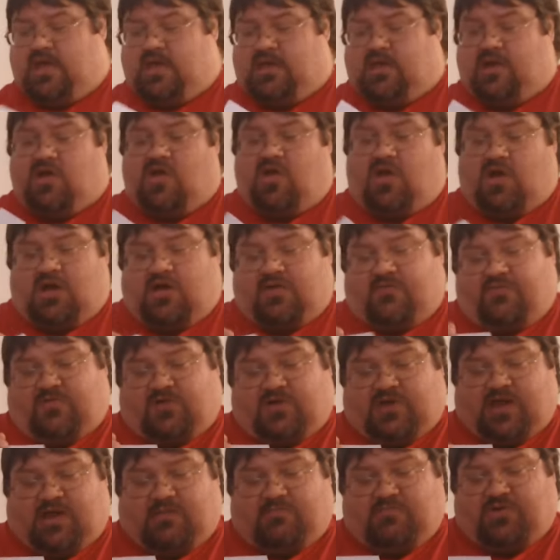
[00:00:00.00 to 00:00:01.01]
Card for
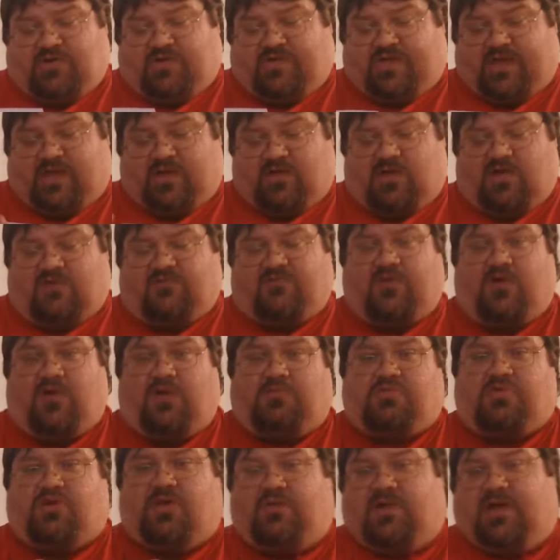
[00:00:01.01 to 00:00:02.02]
10% off all
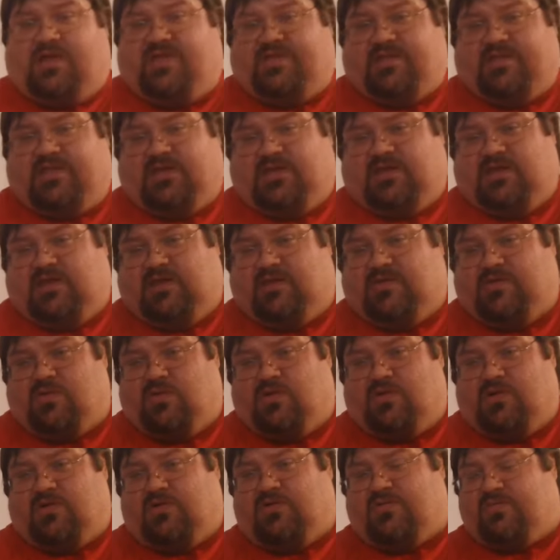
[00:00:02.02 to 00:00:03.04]
Pro Wrestling Tees
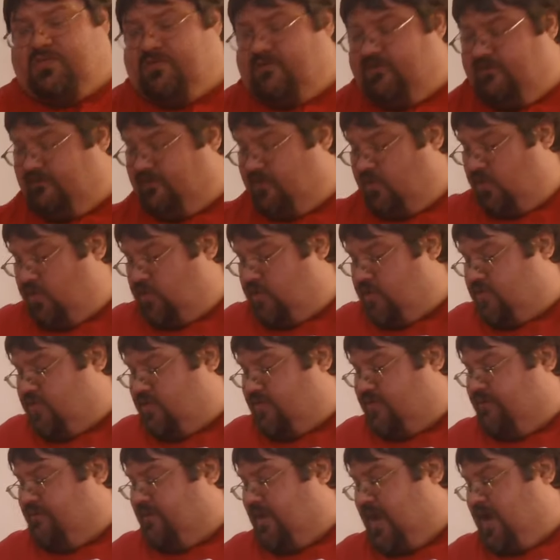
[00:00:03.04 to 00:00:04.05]
orders, which if you order
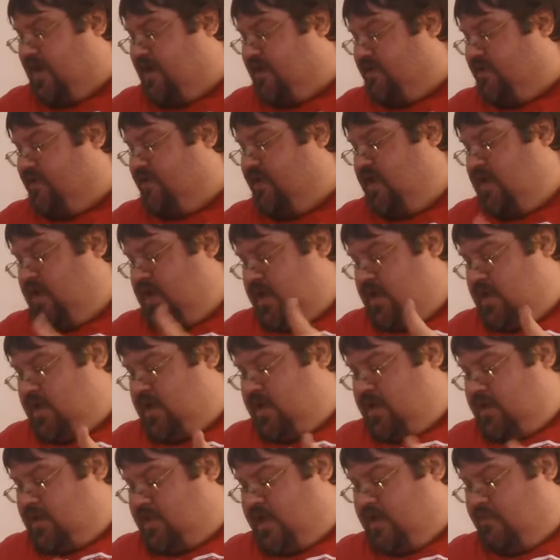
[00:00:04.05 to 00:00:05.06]
this box,
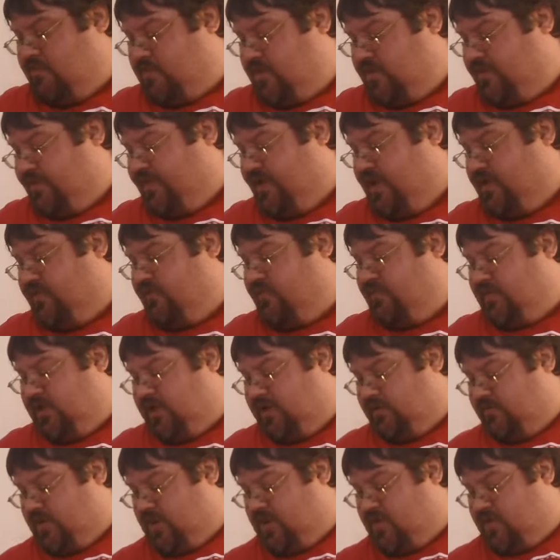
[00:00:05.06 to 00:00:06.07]
they will send you an
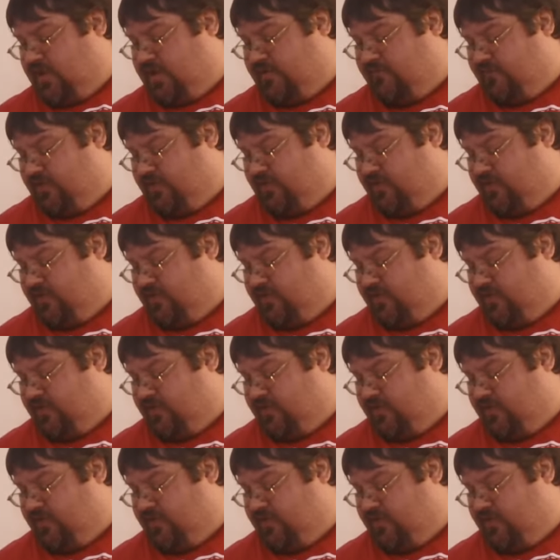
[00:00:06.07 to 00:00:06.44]
email giving you